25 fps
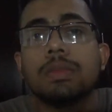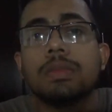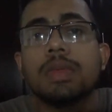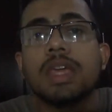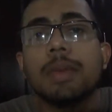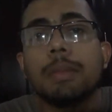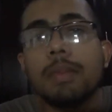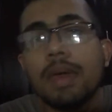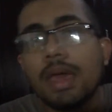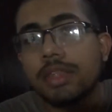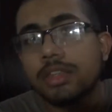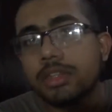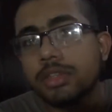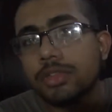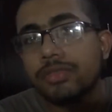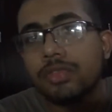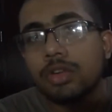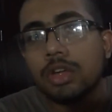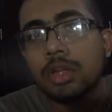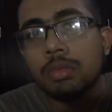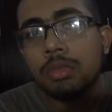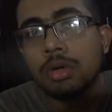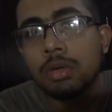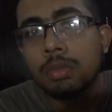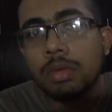Imagine
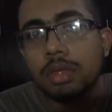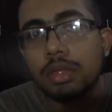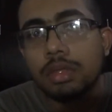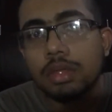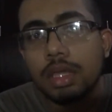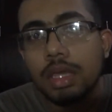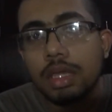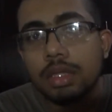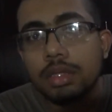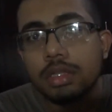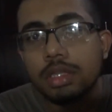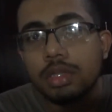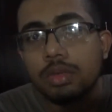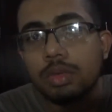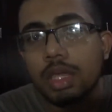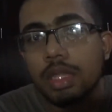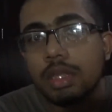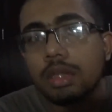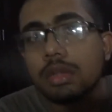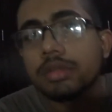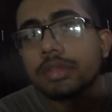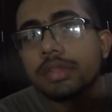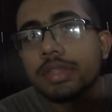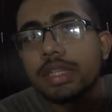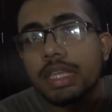for a moment that you
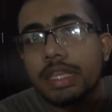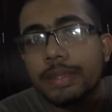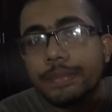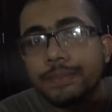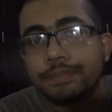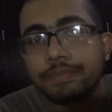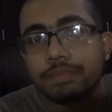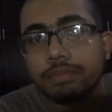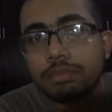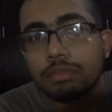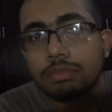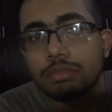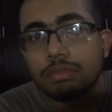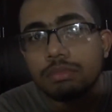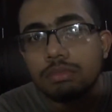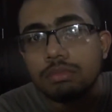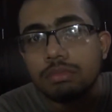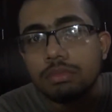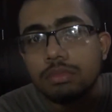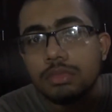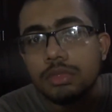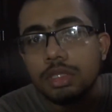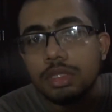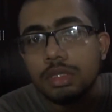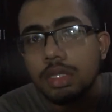cannot see.
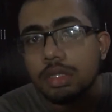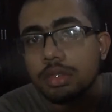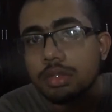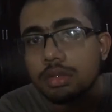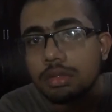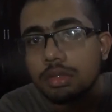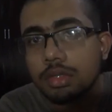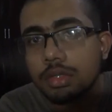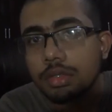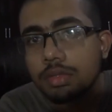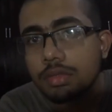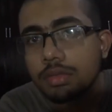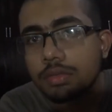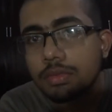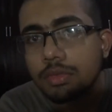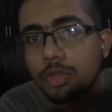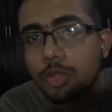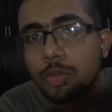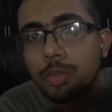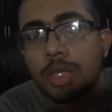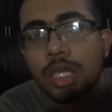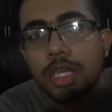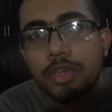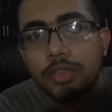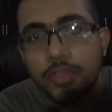Just
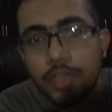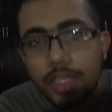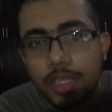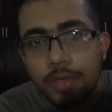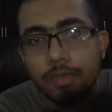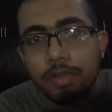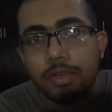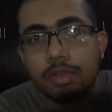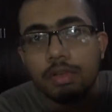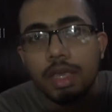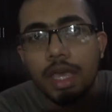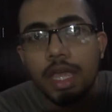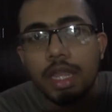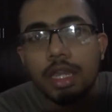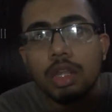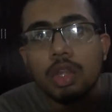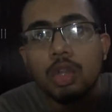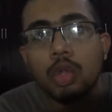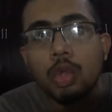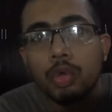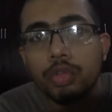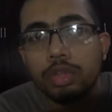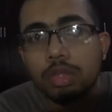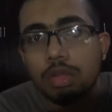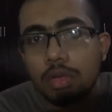do me a favor and
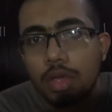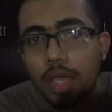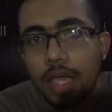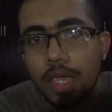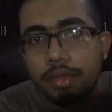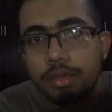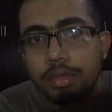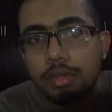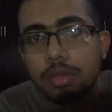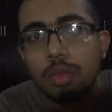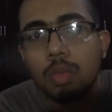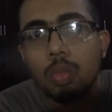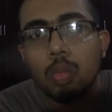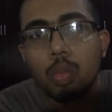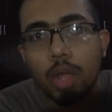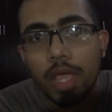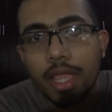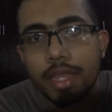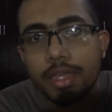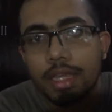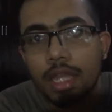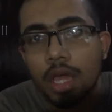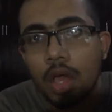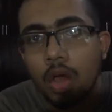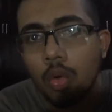close your eyes
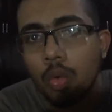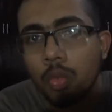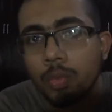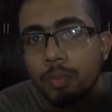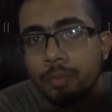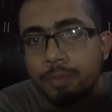right now.